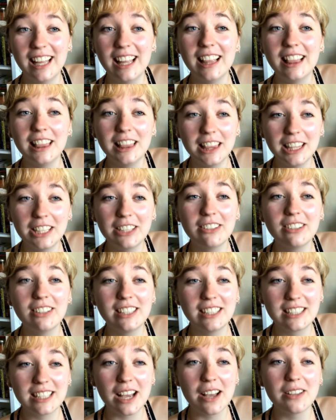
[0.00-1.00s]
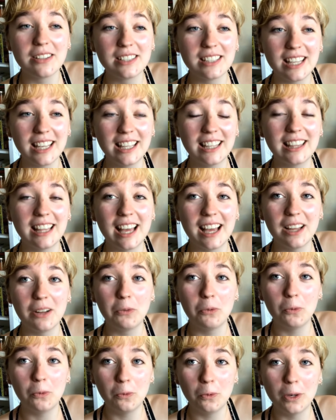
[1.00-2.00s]
It literally sounds like
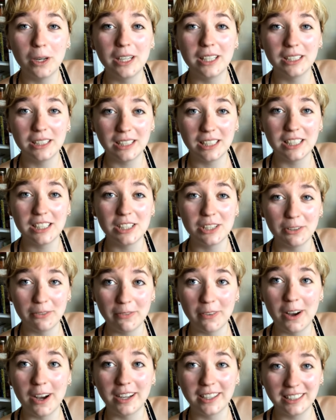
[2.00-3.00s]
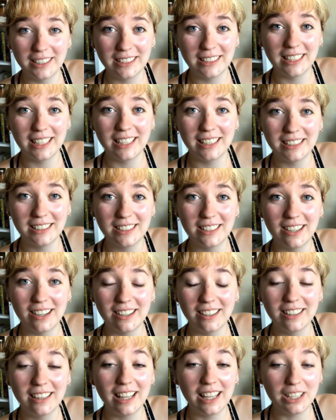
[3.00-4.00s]
that What It Does the Fox Say
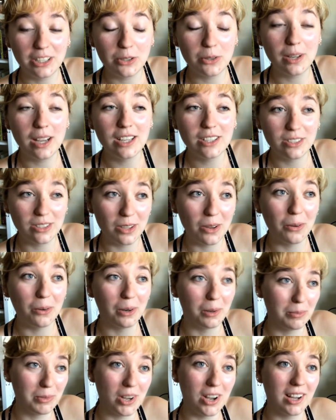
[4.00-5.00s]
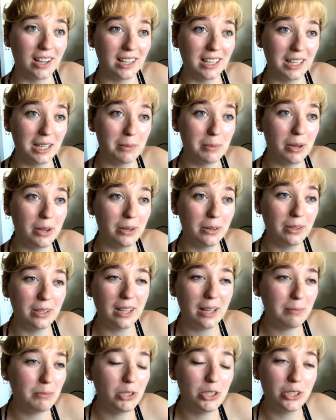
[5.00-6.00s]
song. Like, do you guys know what I'm talking about?
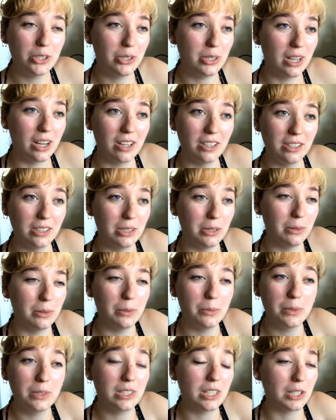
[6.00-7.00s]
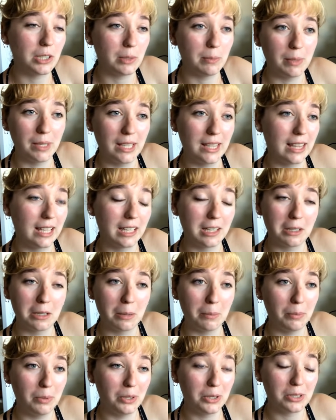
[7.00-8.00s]
I'm sure y'all do. It was such a big thing a
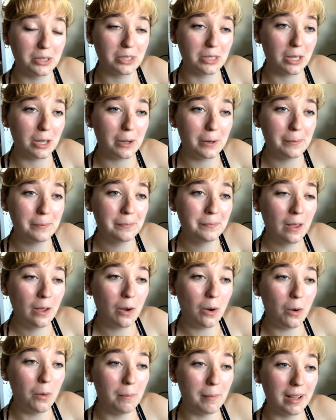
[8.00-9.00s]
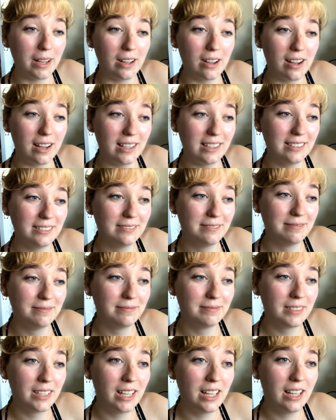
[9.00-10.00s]
couple years ago. Oh my god.
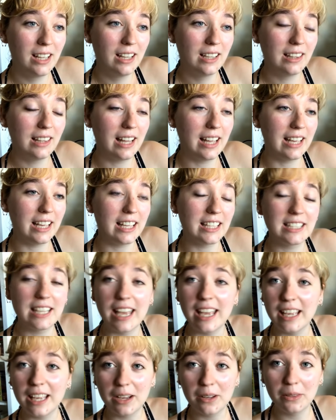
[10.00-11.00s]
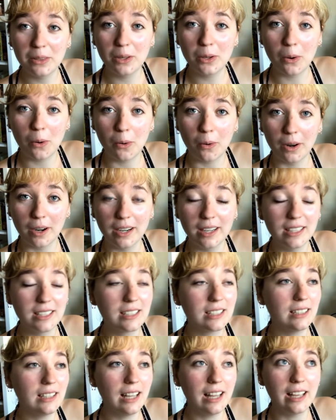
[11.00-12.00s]
Like, take out the
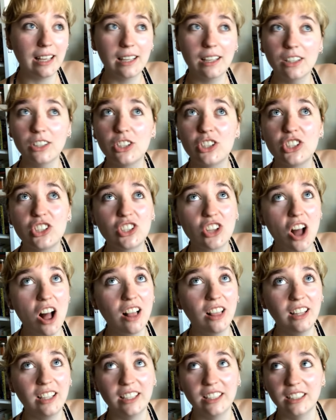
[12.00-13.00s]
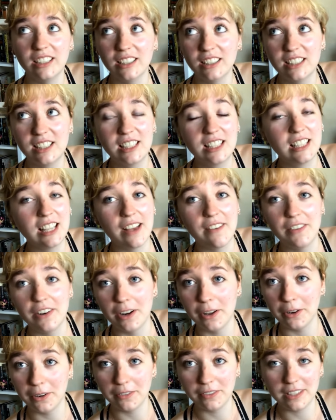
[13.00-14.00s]
chorus, like solid 7
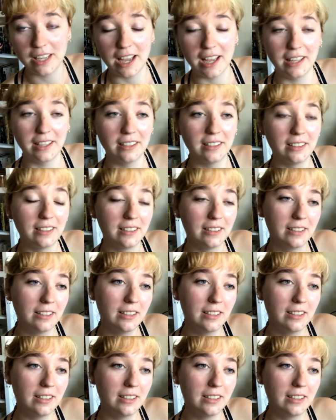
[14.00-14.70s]
out of 10.